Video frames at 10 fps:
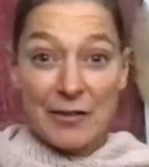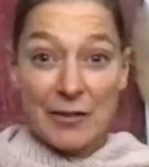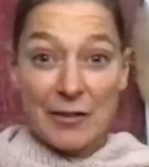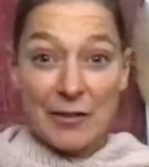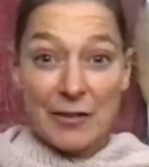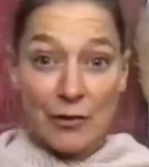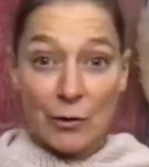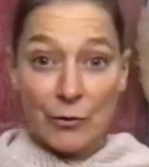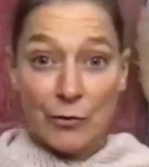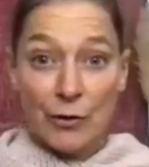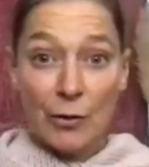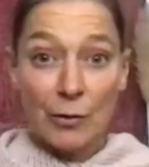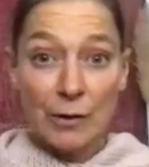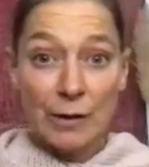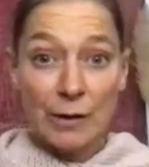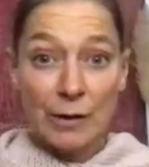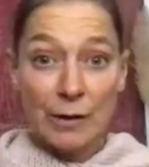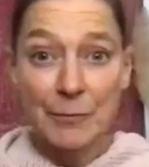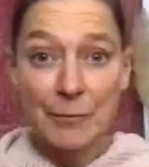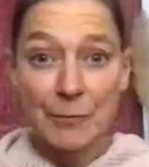So this is also
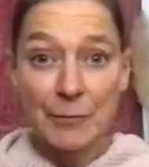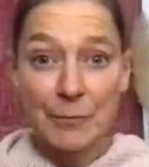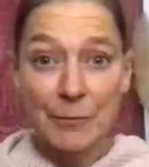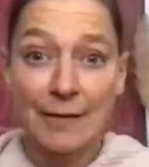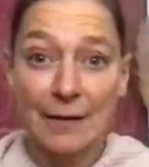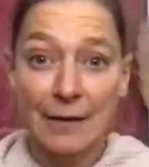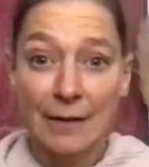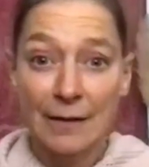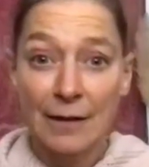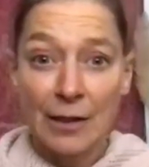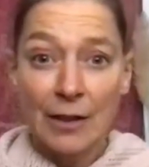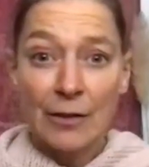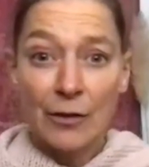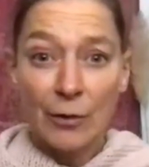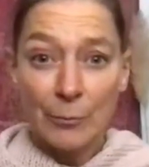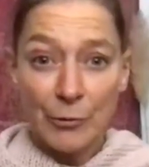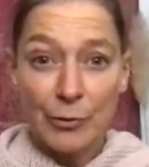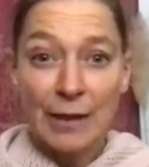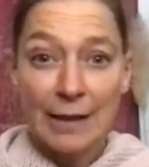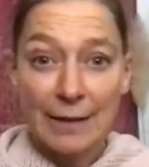something that comes
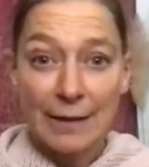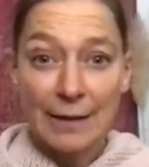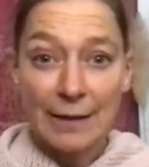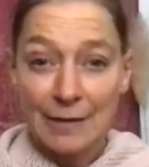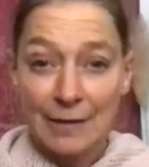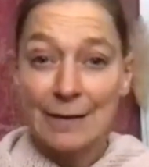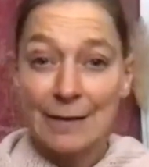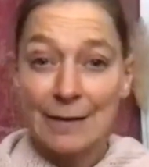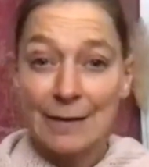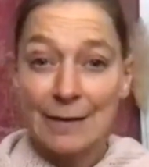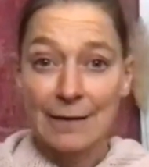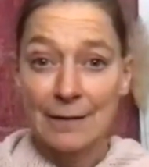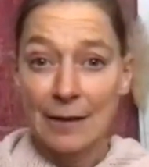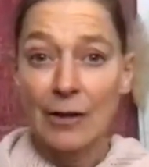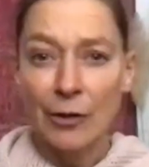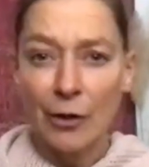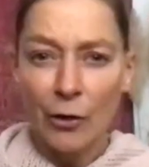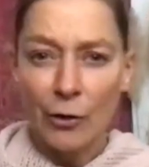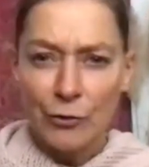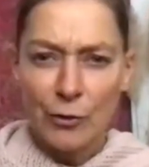together with this, and
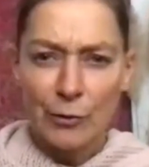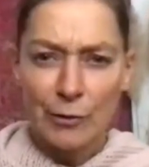also